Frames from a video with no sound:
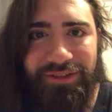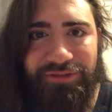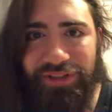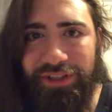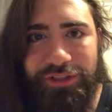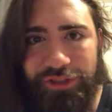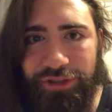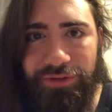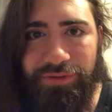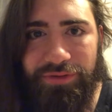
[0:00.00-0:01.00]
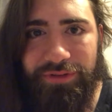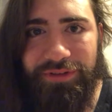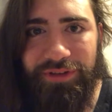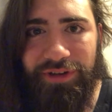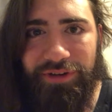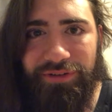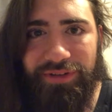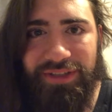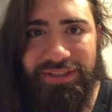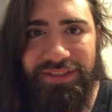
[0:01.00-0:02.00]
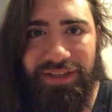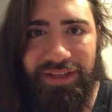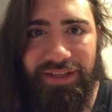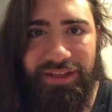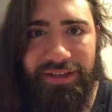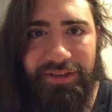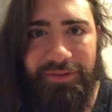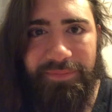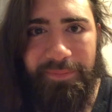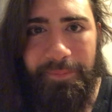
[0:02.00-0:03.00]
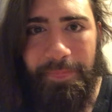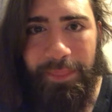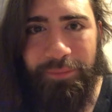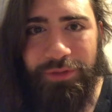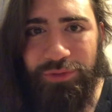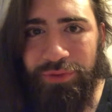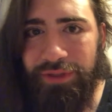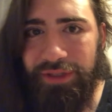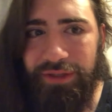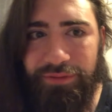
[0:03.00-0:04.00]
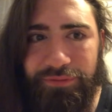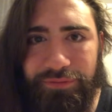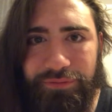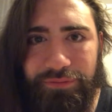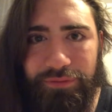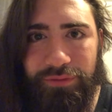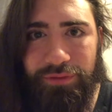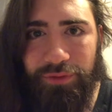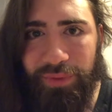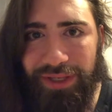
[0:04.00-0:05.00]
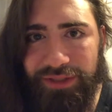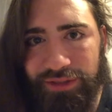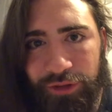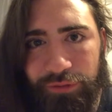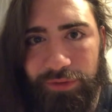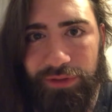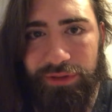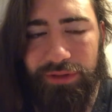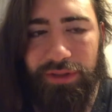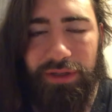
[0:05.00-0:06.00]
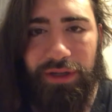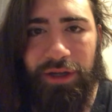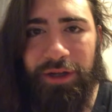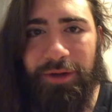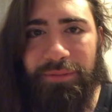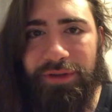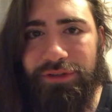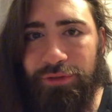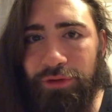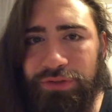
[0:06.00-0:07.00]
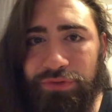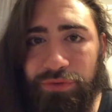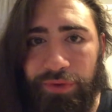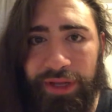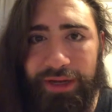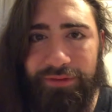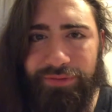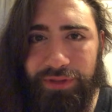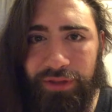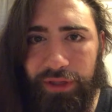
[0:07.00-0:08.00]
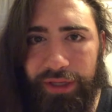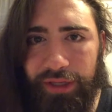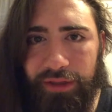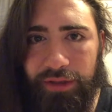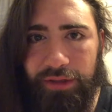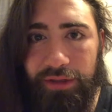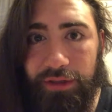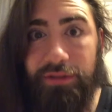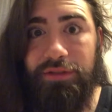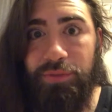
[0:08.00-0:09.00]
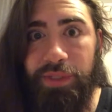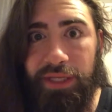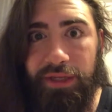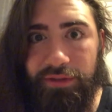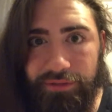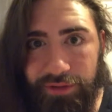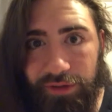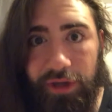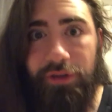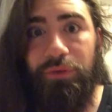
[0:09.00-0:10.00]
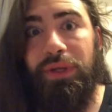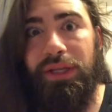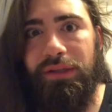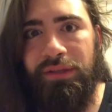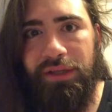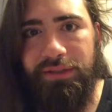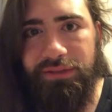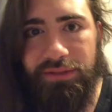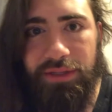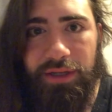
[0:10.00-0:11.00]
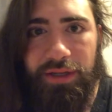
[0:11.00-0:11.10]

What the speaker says: really chill, because majority of the week is over, but you also don't have the it's the weekend, so you gotta do weekend things,